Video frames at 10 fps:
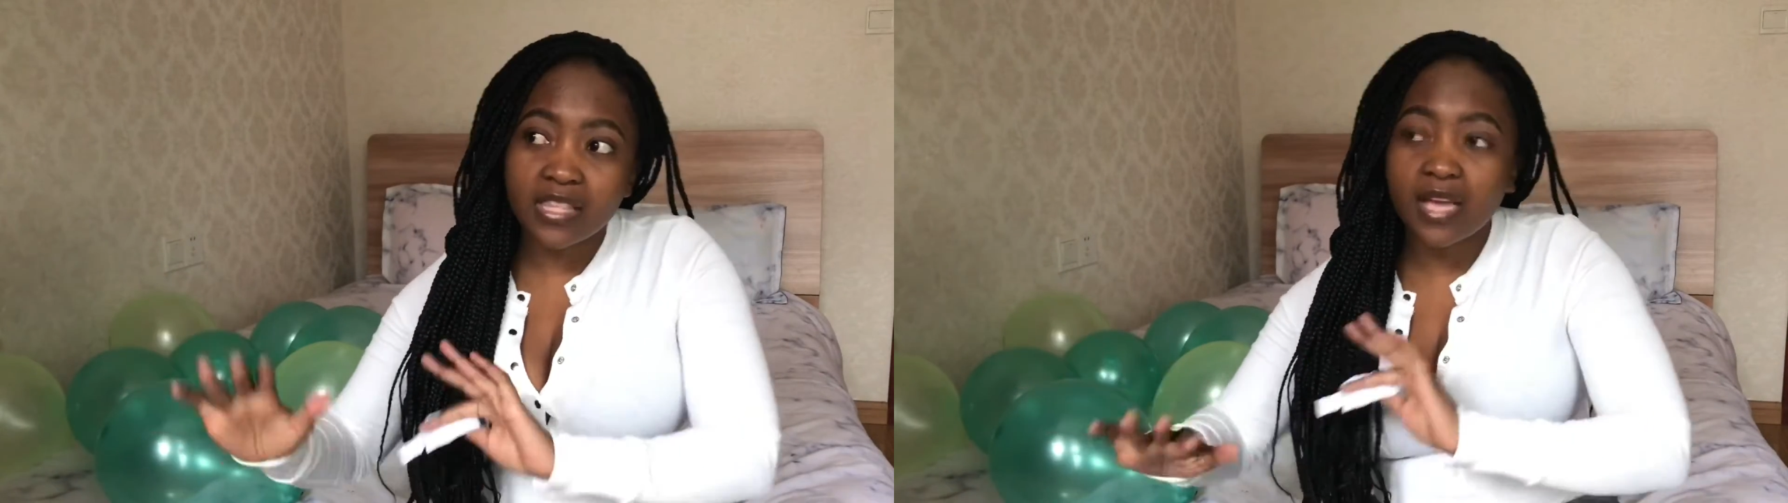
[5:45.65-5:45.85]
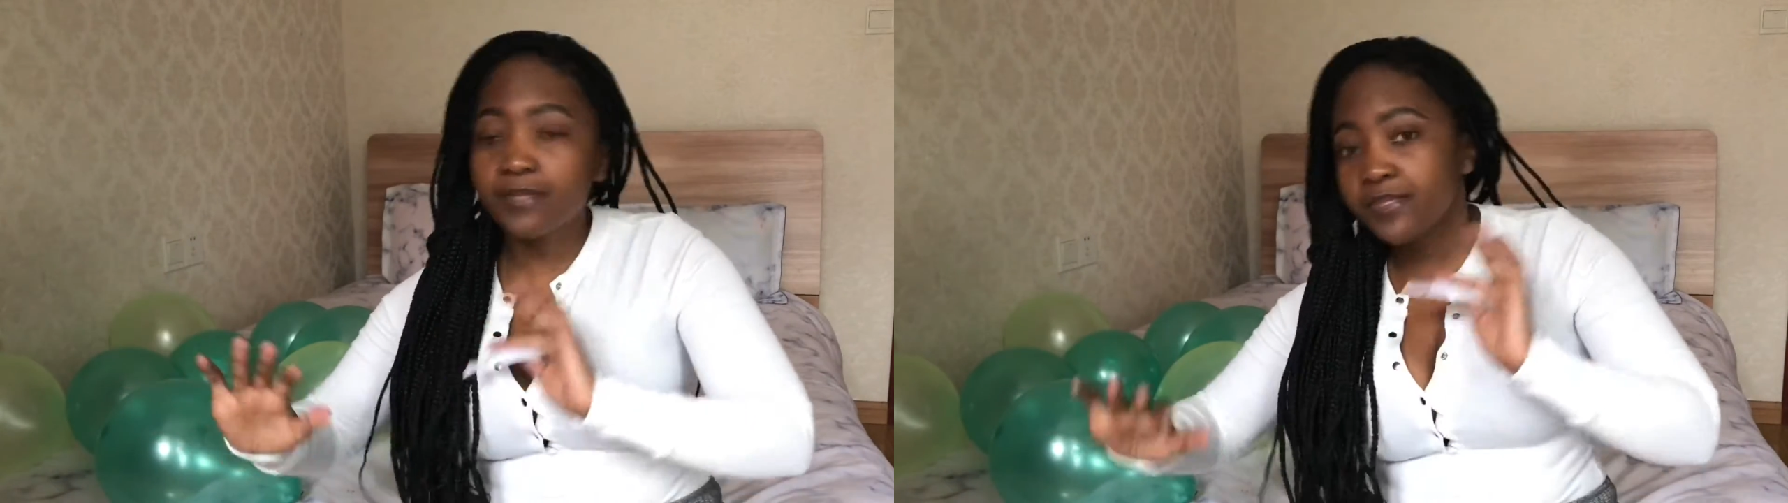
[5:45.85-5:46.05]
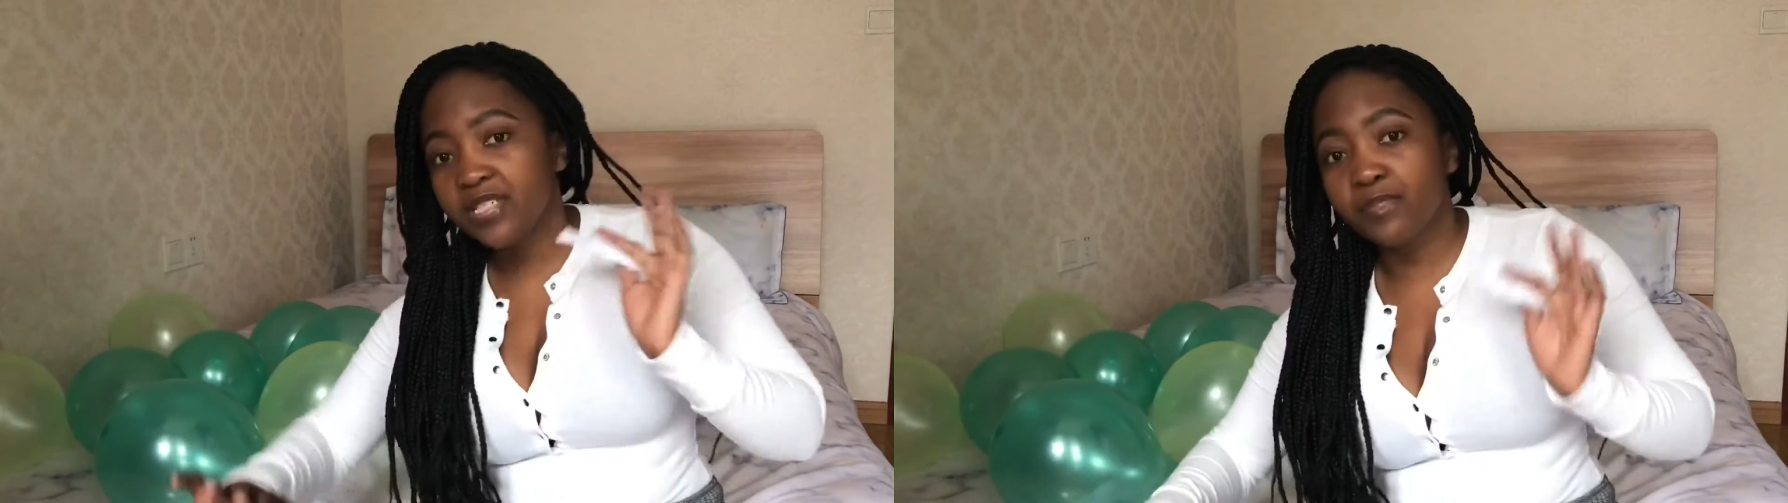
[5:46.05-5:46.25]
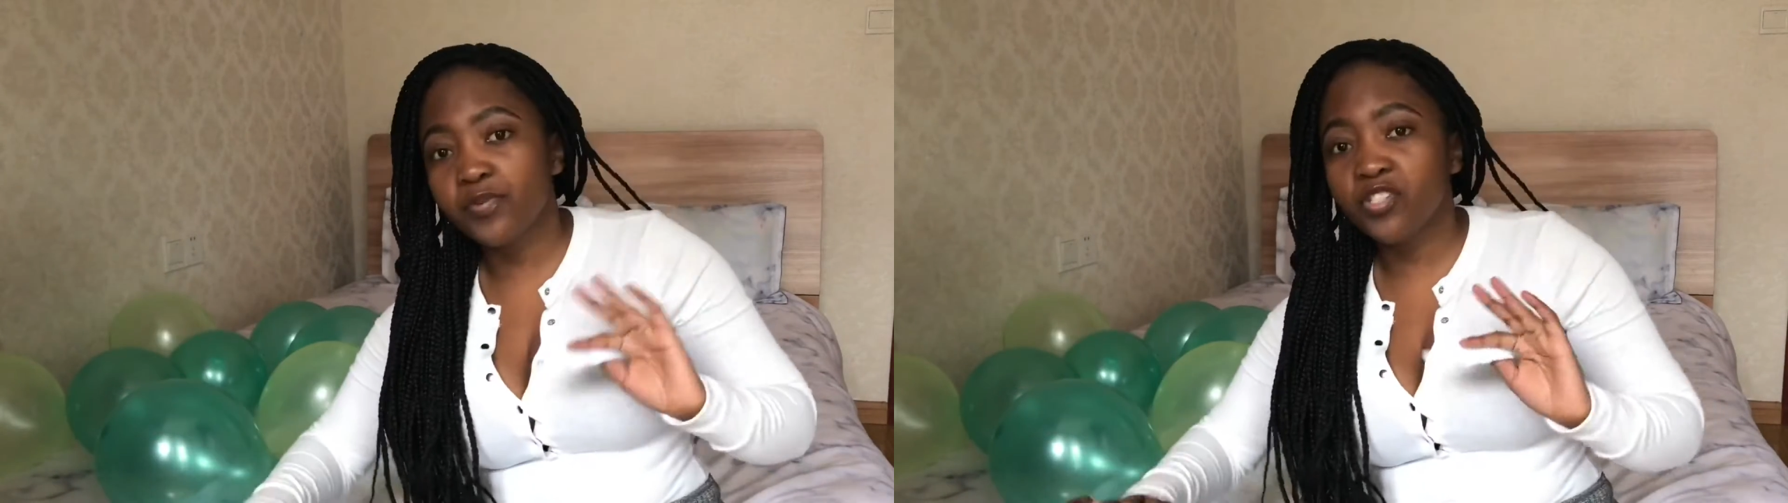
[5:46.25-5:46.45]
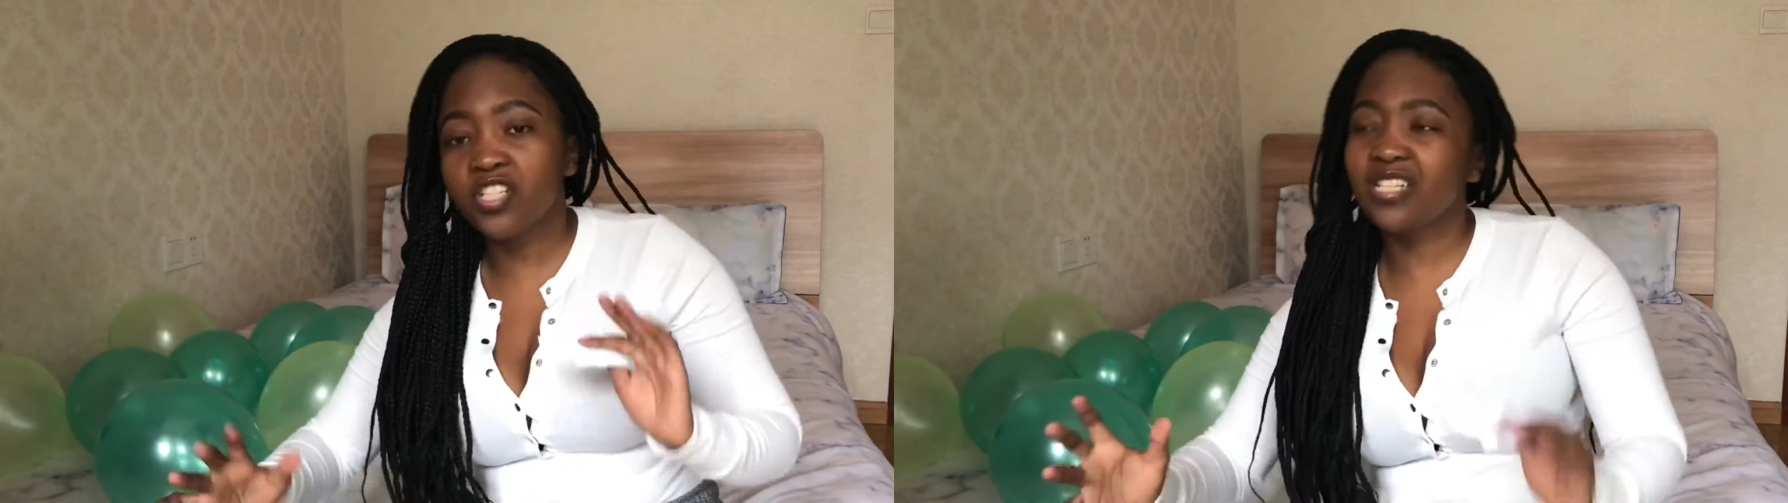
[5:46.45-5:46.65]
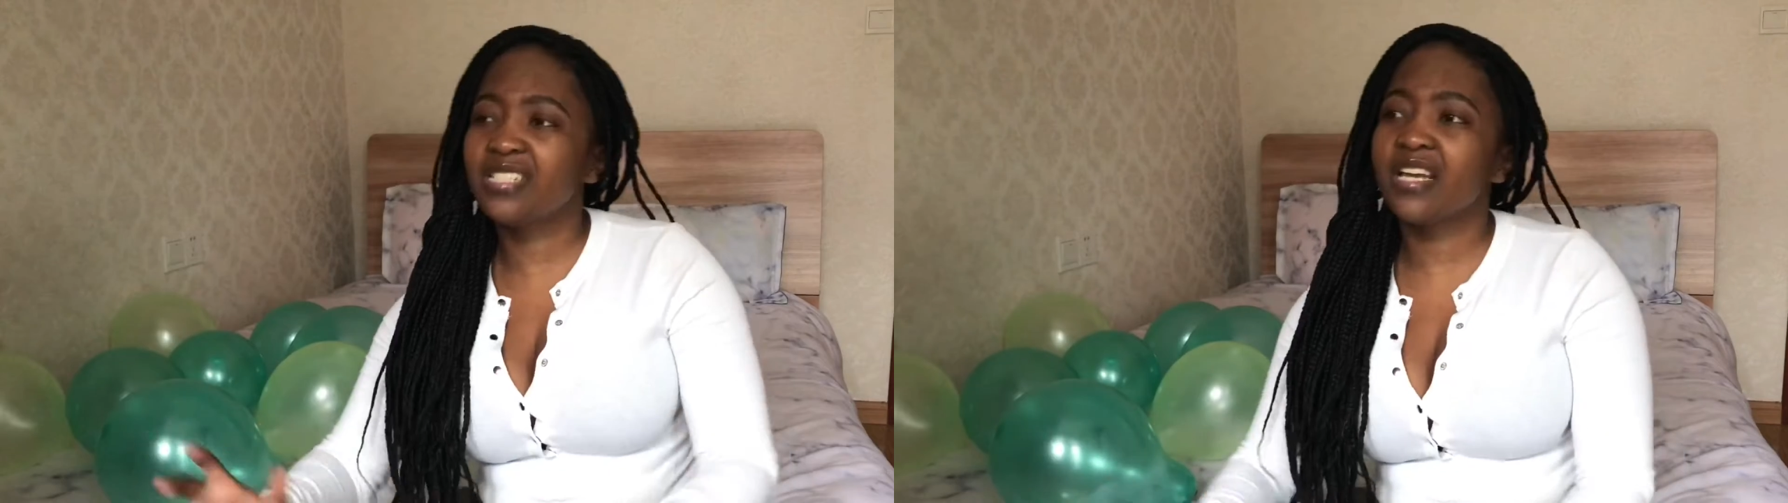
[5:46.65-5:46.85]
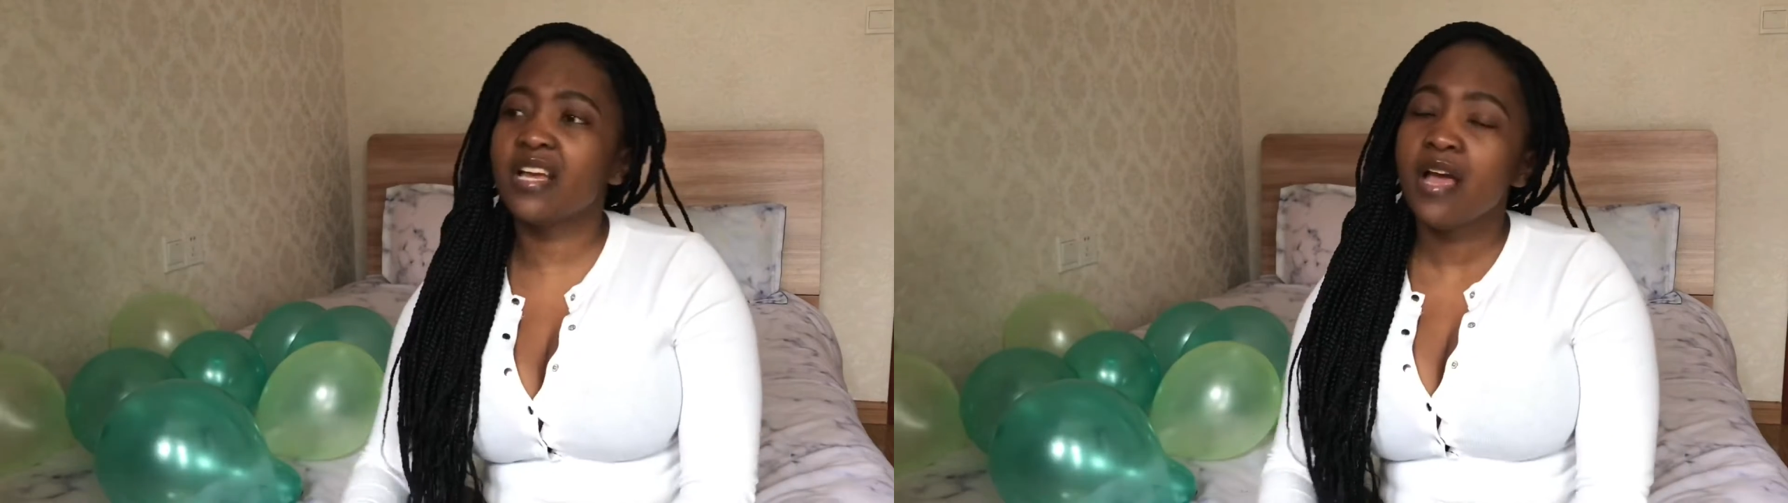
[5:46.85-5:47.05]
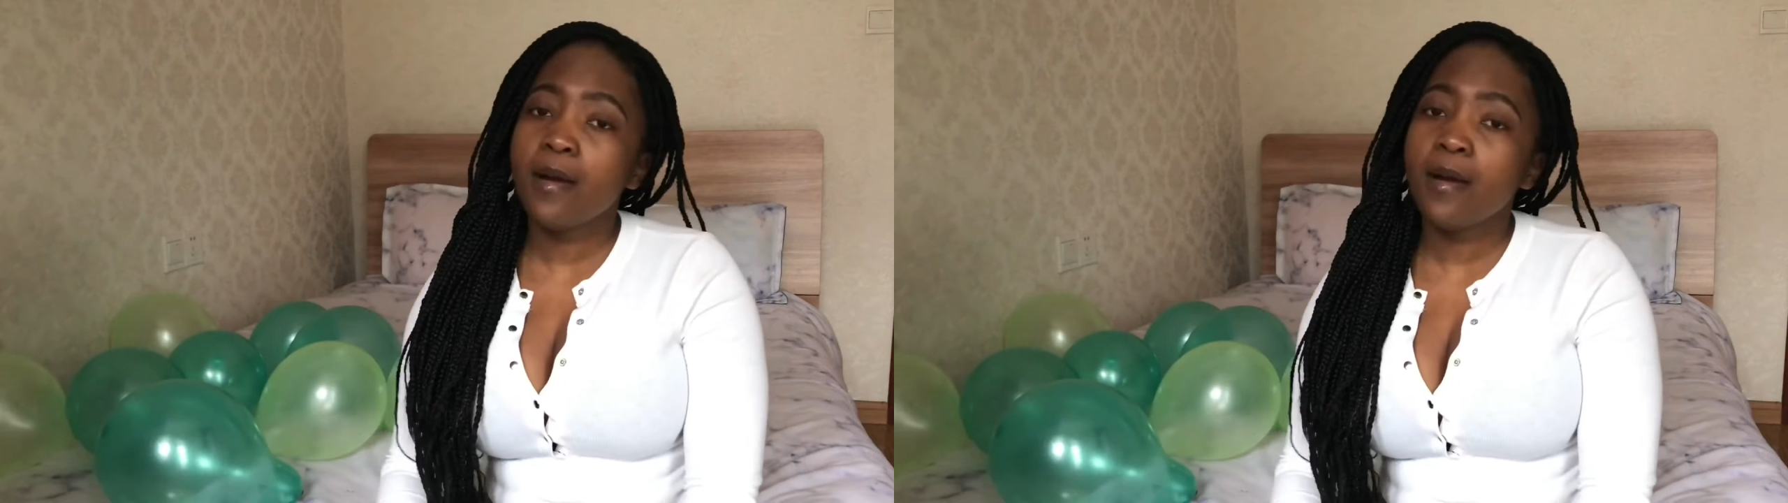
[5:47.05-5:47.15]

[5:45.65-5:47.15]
they're depreciating,